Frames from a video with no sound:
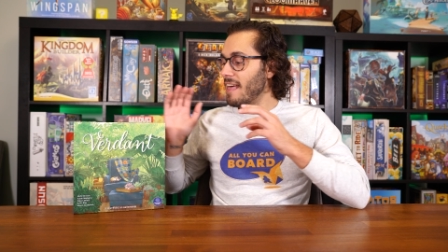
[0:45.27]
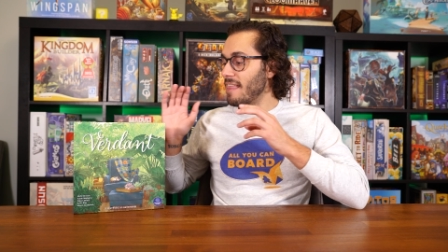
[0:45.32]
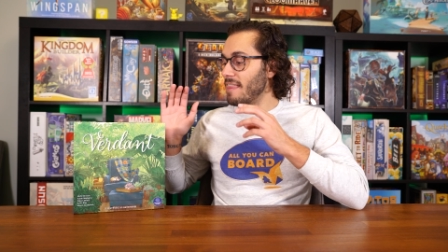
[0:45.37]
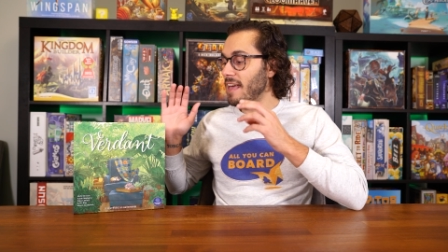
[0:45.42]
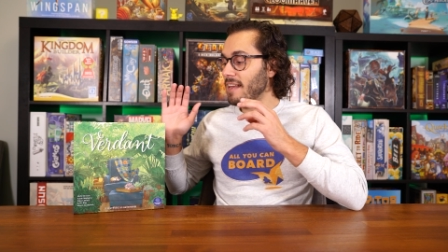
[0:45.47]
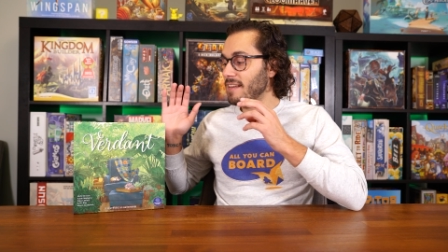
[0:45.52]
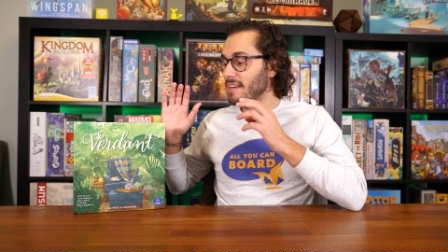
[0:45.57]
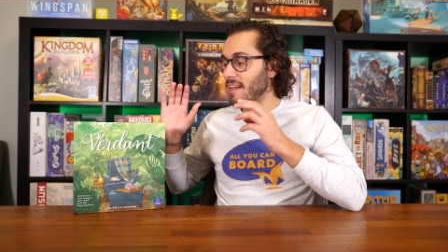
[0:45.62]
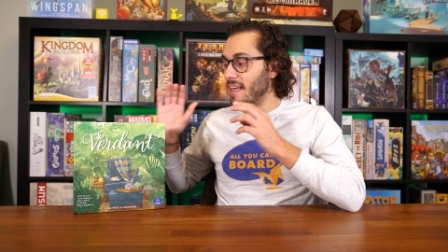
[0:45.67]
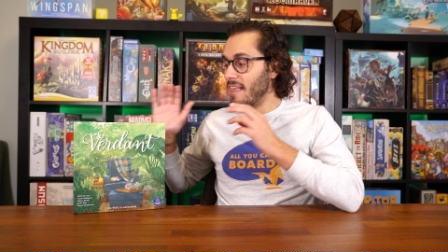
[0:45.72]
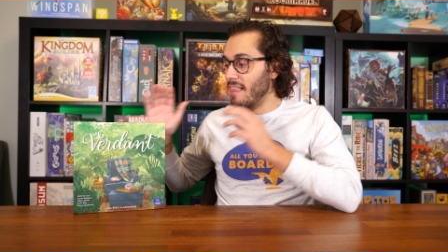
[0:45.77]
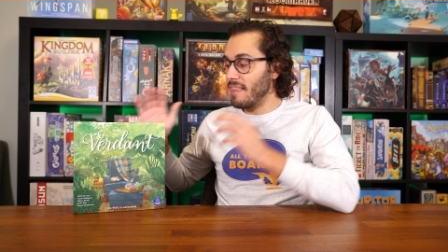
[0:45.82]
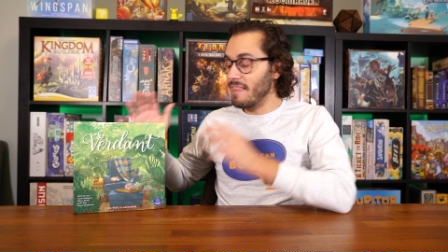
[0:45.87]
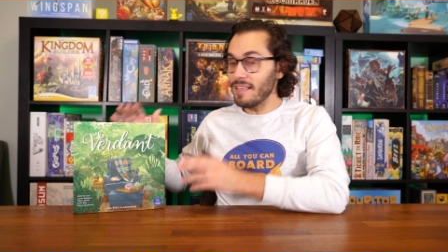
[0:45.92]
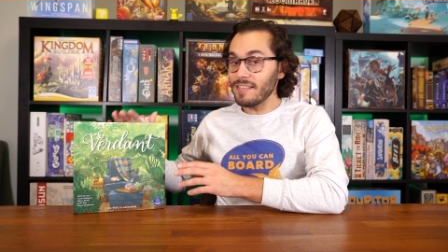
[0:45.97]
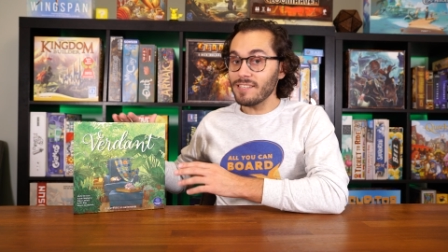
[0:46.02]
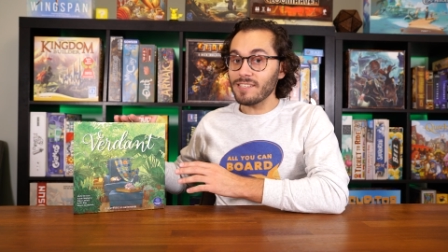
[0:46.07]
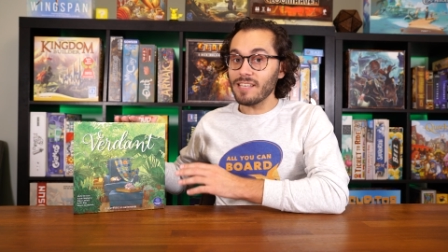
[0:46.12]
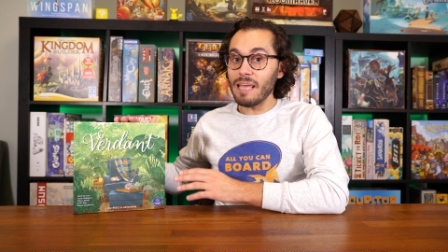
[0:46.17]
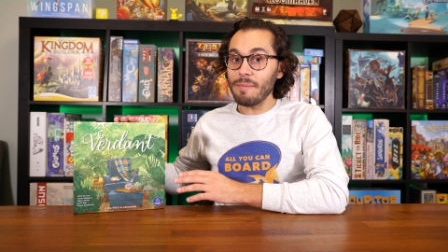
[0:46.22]
that
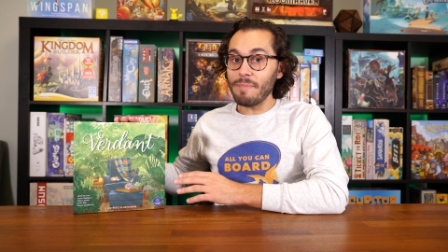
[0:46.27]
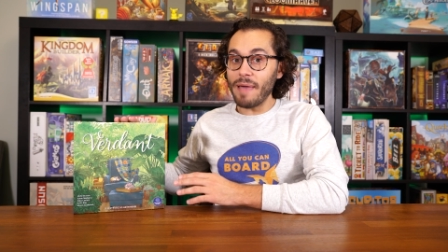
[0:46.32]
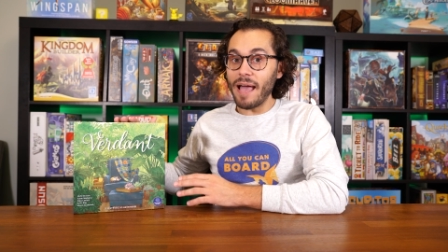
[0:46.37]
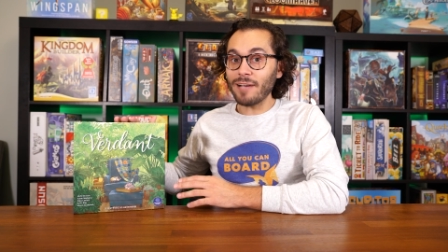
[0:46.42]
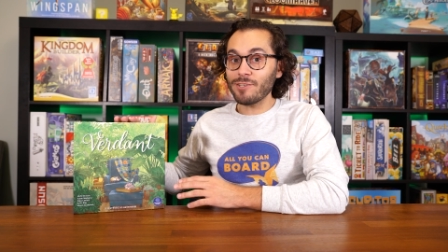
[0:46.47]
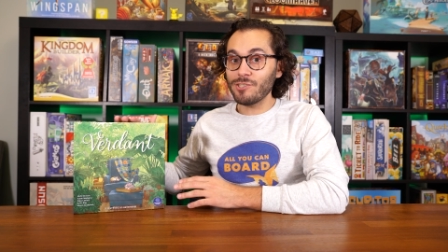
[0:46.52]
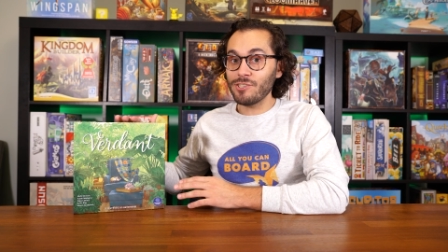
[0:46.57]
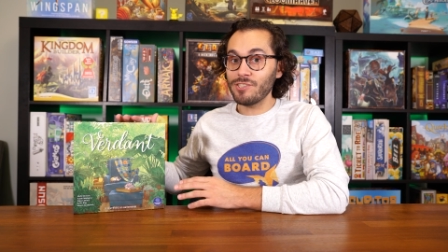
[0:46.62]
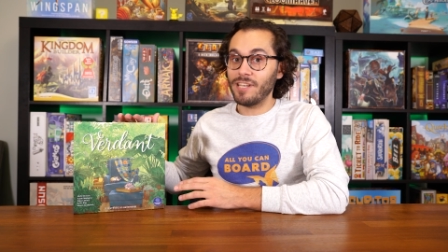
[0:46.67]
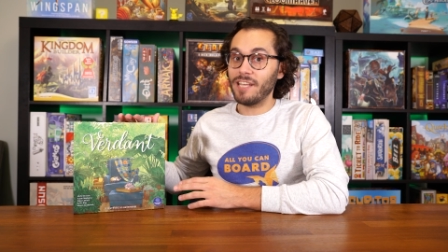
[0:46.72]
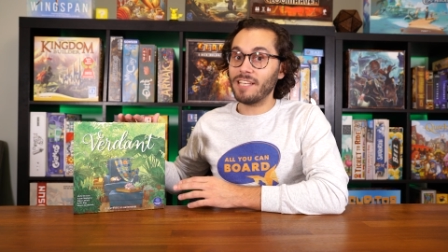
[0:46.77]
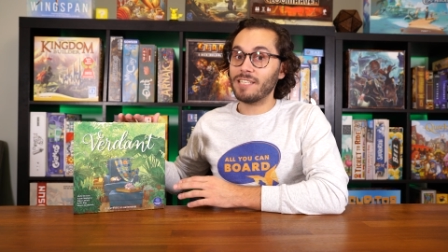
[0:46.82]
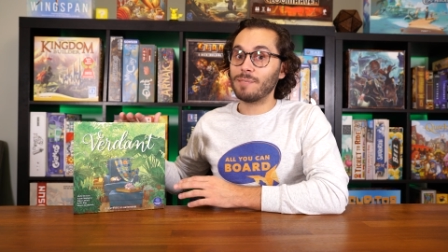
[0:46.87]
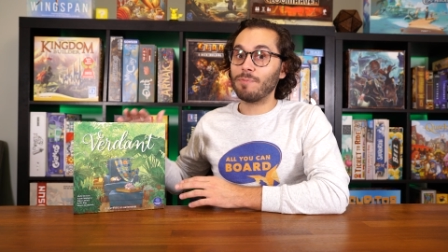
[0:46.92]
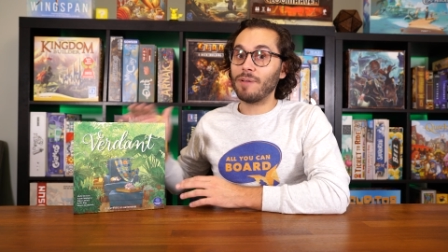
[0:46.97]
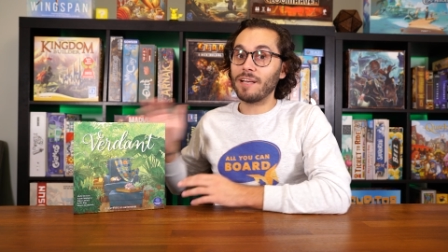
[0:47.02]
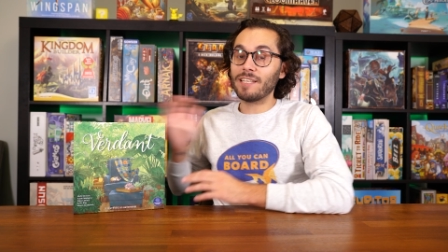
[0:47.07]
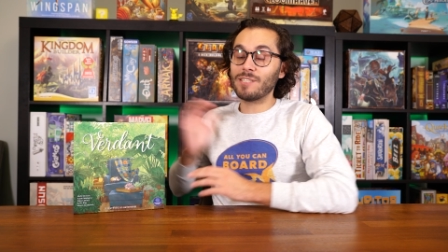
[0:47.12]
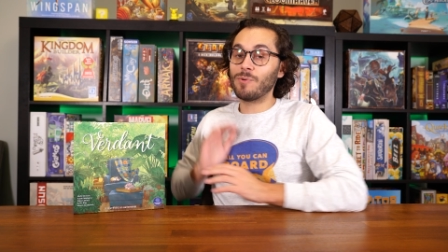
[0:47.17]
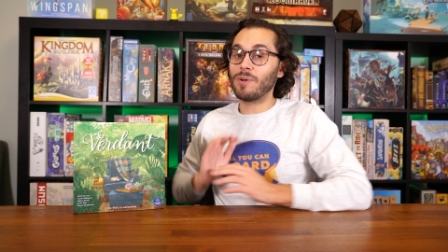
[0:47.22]
this game actually takes
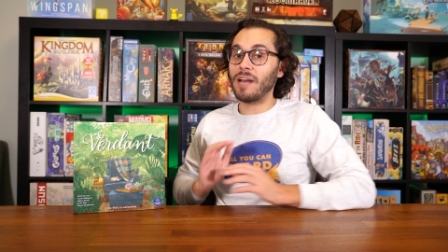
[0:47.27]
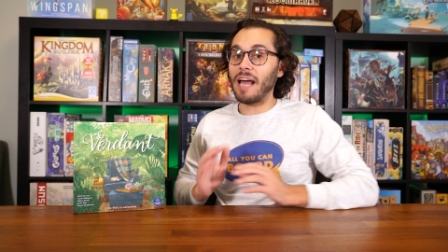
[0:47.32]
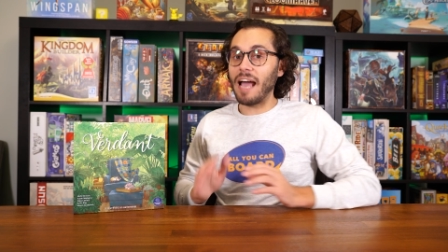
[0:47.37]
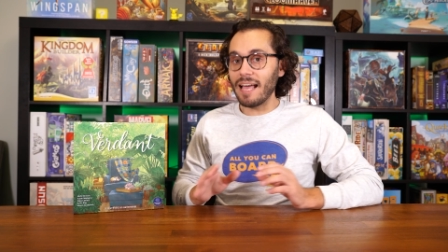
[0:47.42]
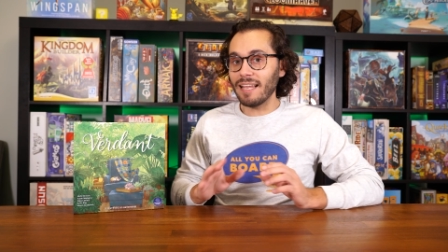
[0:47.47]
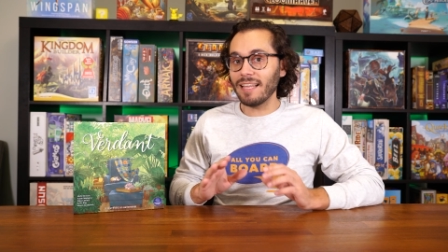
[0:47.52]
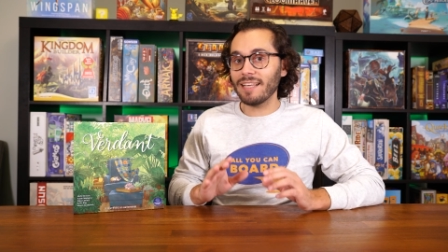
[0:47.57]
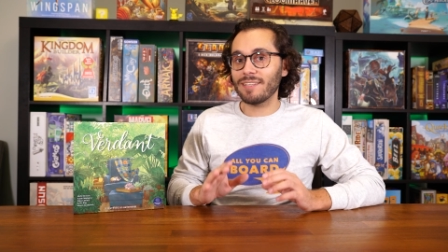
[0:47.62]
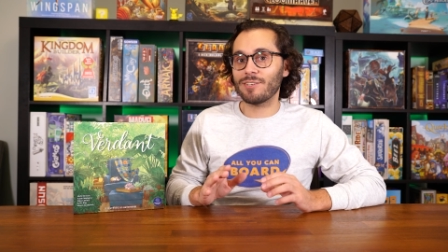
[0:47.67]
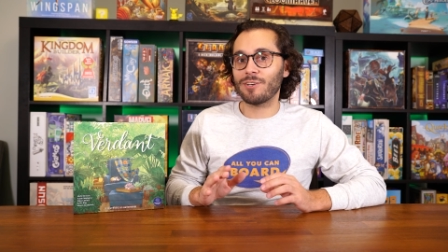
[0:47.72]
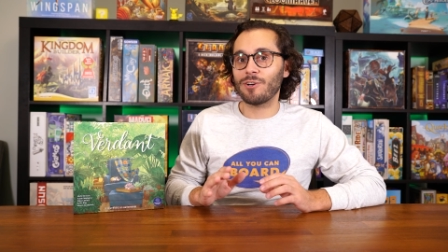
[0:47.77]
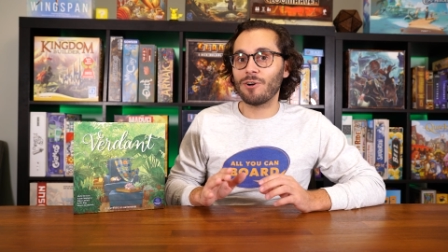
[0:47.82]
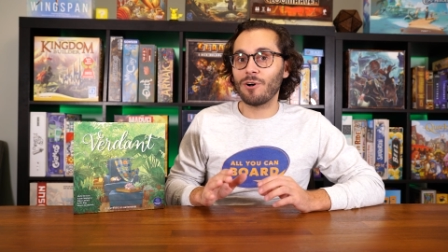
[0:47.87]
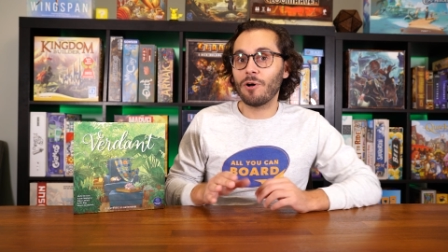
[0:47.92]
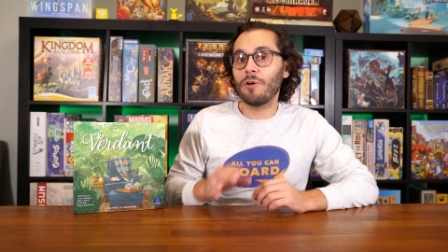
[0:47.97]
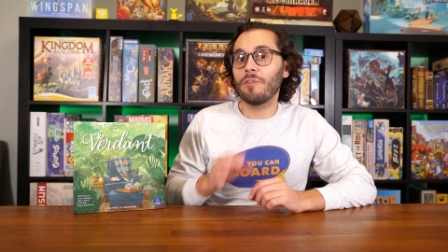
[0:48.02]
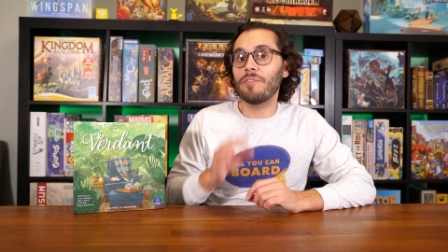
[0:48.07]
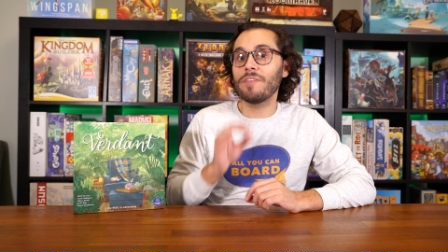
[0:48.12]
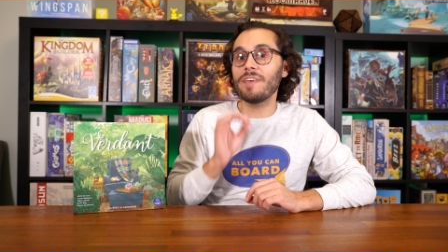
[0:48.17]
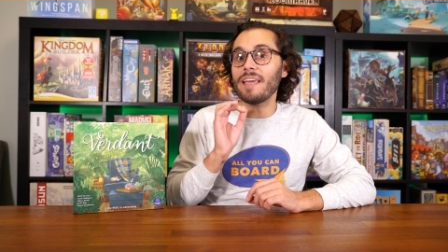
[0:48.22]
place in what I like to
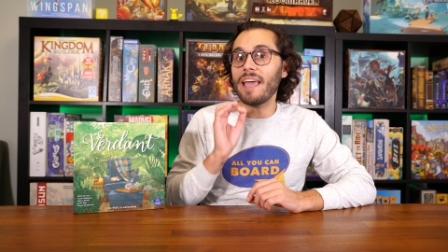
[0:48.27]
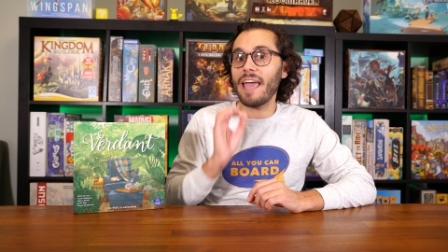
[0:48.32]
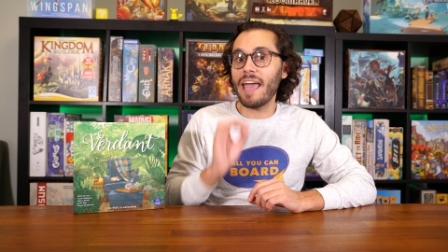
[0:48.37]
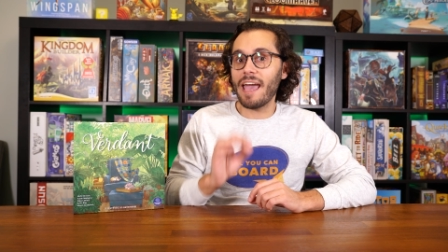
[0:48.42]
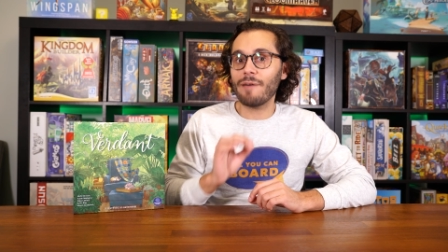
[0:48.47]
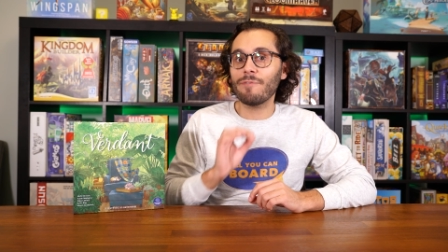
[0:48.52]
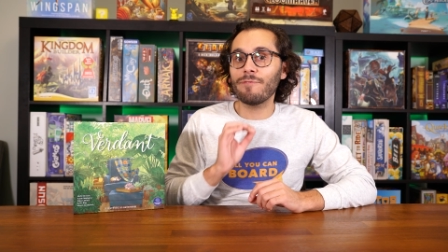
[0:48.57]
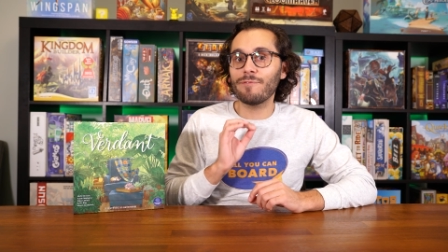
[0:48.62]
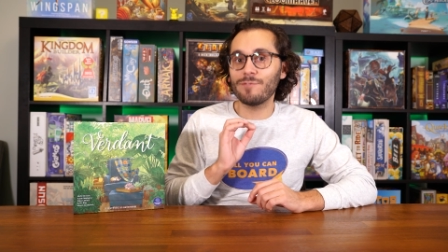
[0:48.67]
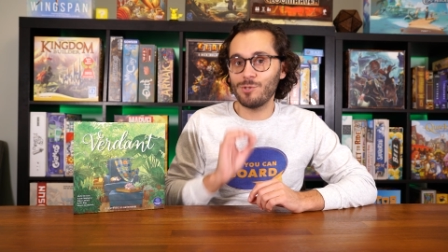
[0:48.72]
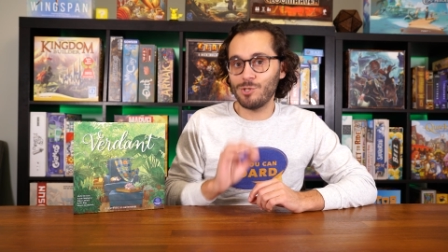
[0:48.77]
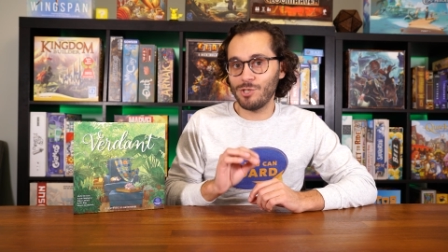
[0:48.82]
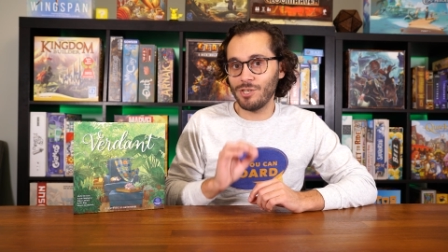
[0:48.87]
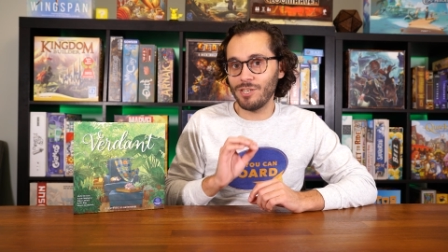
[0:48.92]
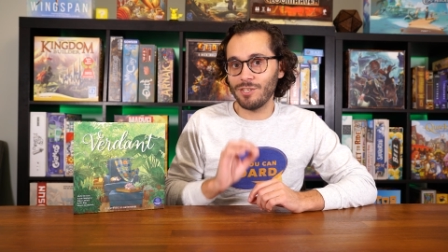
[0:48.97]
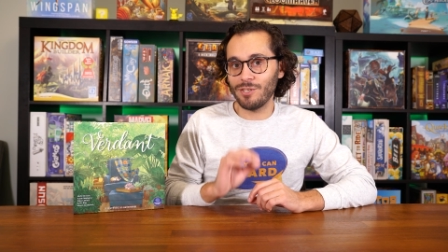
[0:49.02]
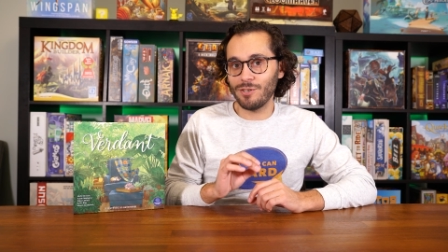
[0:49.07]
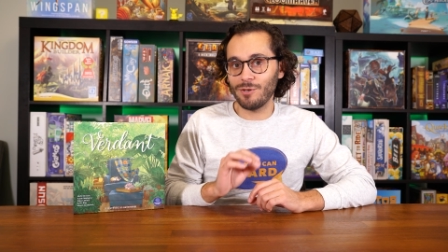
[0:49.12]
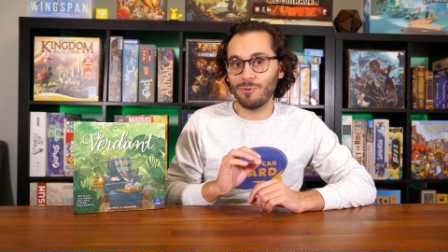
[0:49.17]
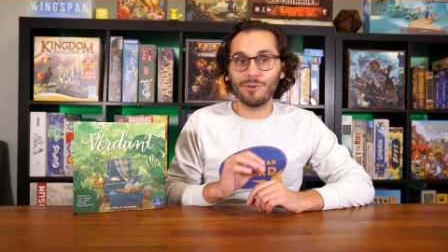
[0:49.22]
call the FGU,